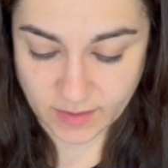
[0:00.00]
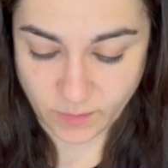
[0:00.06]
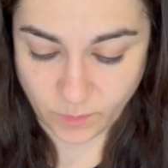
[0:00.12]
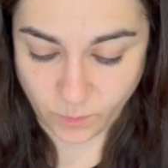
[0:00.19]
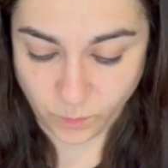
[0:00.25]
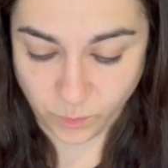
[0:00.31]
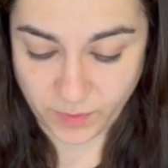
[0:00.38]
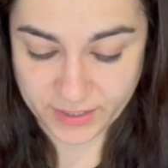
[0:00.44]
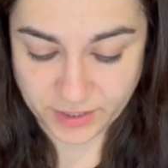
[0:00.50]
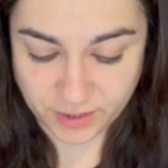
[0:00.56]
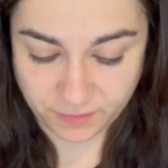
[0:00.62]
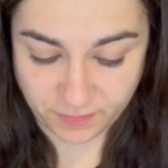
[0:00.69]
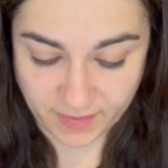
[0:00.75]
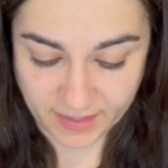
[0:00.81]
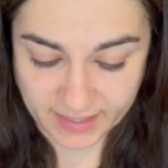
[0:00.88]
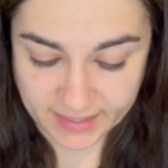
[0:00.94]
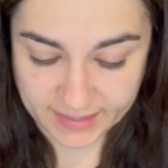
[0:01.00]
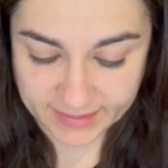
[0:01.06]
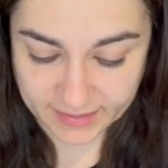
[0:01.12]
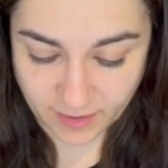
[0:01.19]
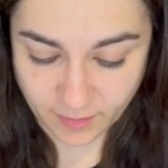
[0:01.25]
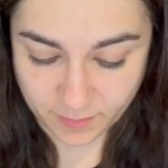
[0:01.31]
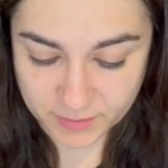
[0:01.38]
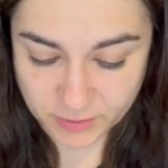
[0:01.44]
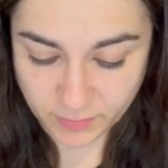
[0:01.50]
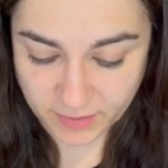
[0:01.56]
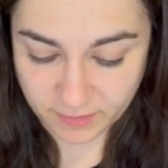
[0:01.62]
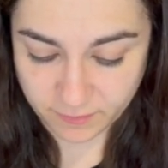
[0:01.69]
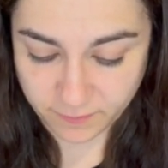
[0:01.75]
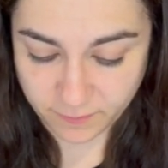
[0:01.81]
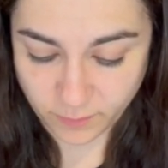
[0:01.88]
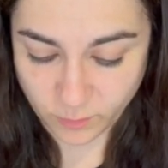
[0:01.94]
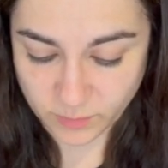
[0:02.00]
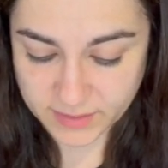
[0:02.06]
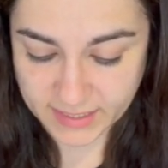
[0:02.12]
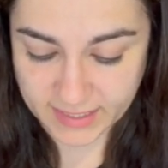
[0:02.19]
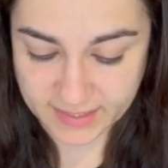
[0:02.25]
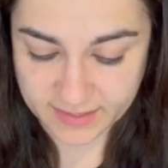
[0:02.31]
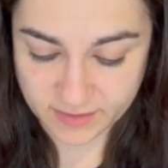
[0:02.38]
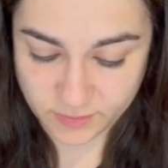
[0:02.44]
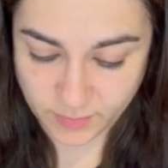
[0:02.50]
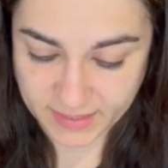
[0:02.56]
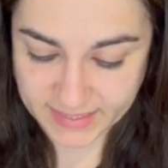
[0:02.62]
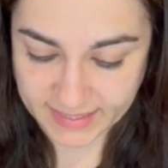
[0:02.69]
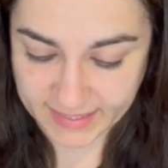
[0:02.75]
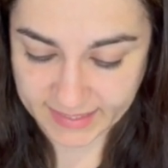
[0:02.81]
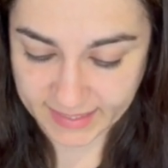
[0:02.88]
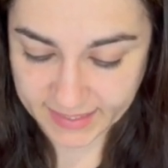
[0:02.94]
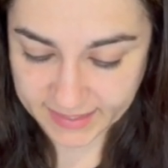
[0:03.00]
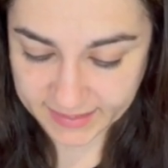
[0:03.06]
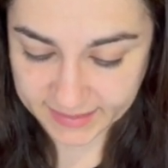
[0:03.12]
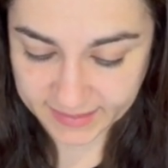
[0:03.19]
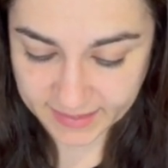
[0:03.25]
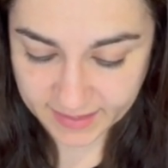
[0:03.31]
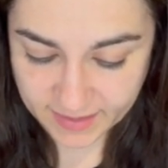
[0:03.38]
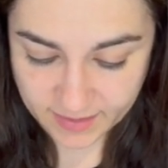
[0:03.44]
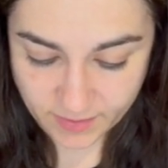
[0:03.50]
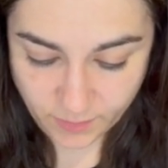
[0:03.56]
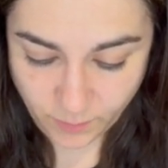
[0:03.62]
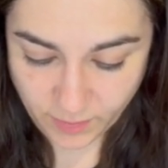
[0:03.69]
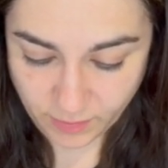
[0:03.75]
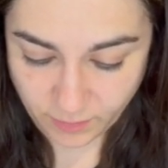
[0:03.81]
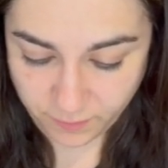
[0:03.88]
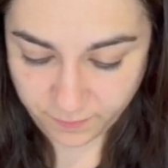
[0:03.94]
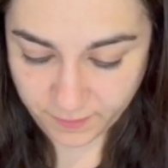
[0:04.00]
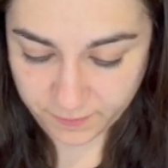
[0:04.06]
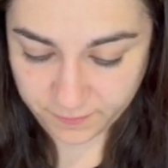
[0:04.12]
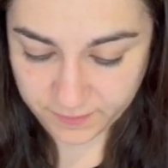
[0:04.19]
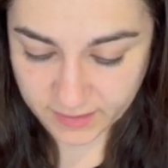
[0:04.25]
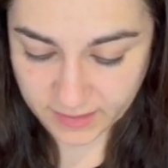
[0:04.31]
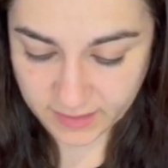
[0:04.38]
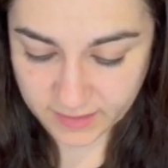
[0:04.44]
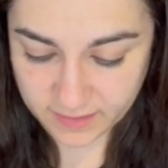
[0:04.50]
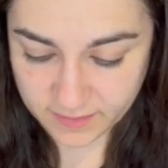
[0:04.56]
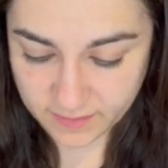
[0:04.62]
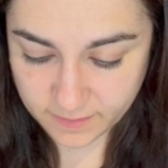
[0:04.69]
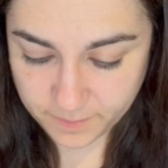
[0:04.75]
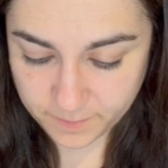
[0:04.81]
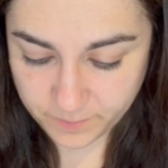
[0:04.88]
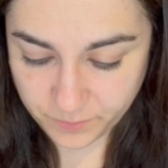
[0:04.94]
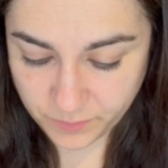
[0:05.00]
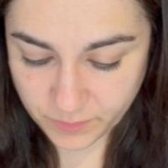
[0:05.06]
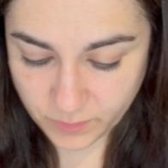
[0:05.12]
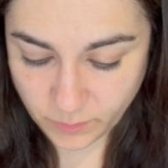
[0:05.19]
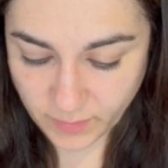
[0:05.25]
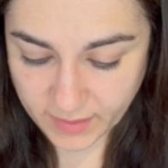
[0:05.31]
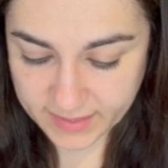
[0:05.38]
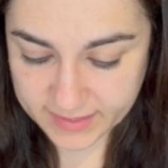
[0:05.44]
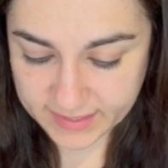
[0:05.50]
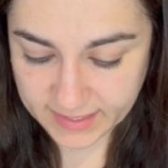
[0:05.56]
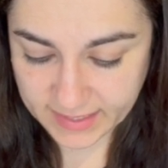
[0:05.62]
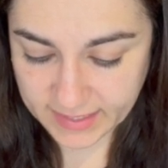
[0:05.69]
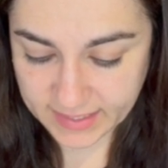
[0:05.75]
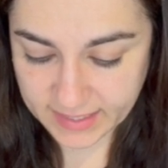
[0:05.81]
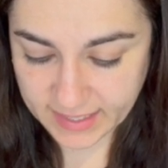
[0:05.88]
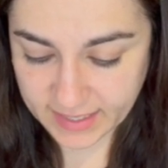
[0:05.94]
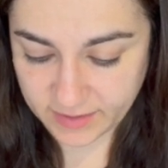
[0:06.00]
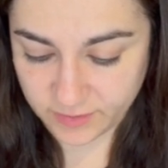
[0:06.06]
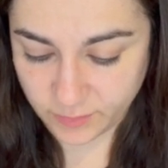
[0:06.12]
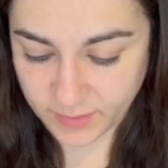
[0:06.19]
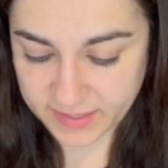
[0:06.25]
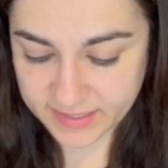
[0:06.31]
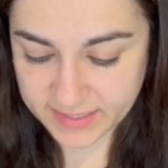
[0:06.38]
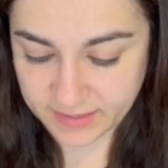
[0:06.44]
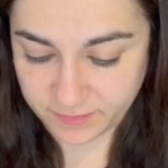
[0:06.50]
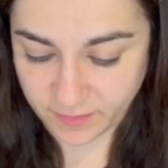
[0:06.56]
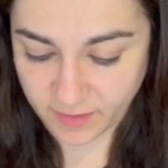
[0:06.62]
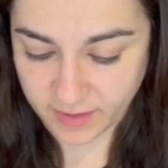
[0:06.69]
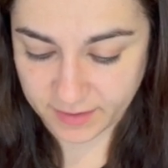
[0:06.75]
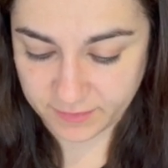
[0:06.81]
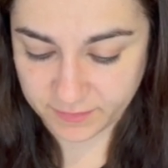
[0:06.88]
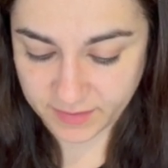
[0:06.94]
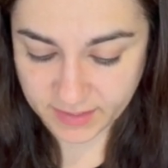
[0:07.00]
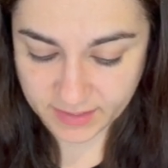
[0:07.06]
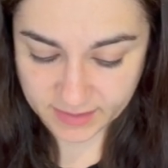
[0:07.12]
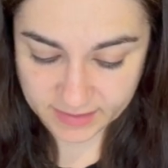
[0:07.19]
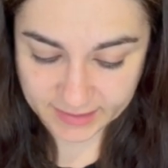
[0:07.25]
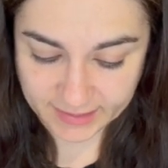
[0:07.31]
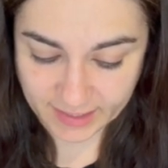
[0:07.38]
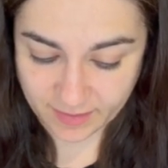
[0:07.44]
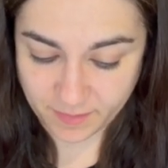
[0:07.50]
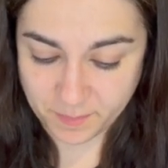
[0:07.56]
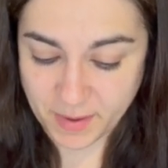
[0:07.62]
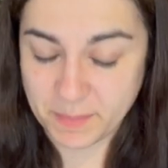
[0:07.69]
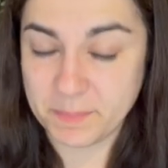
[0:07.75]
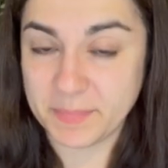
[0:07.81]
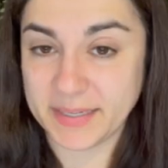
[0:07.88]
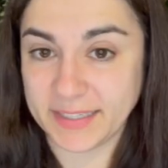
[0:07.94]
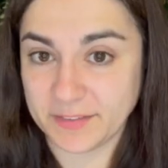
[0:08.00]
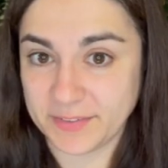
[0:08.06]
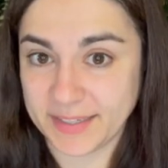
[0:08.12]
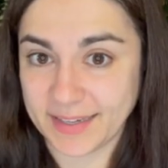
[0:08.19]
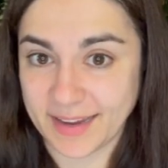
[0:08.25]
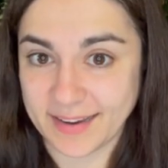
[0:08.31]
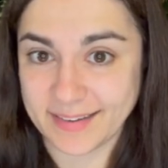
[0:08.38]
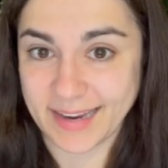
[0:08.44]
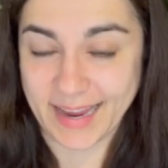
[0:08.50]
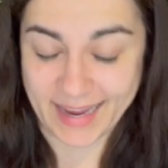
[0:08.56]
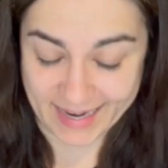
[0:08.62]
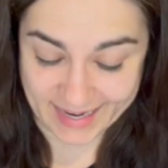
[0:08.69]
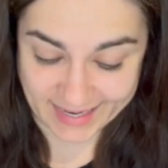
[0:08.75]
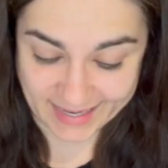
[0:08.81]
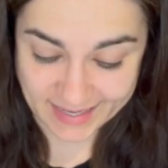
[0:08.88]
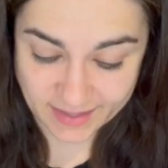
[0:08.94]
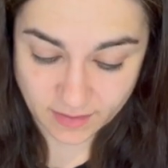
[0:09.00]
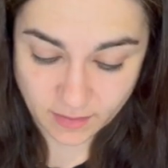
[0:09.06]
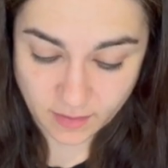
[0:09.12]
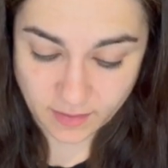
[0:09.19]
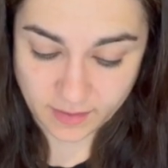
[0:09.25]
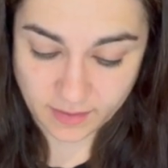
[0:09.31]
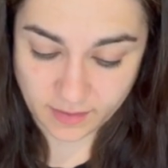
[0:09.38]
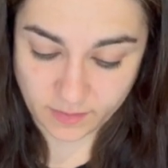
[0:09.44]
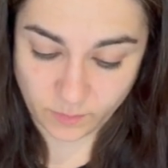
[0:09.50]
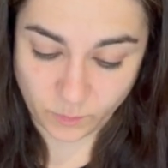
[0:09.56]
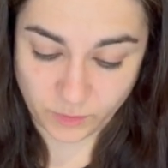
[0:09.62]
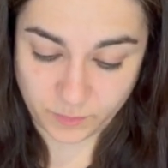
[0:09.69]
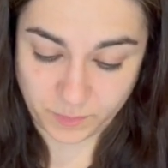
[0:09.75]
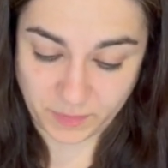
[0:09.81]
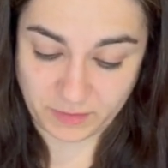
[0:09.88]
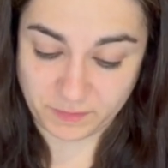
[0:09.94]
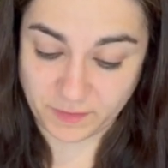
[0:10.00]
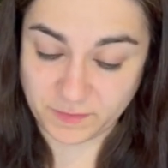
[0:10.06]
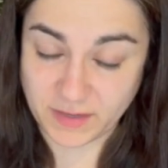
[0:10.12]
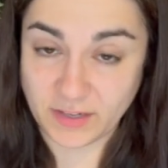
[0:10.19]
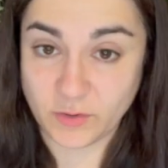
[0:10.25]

which of these are between 14 and 26? Well, 15, 20, and 25. So the members of set A would be 15,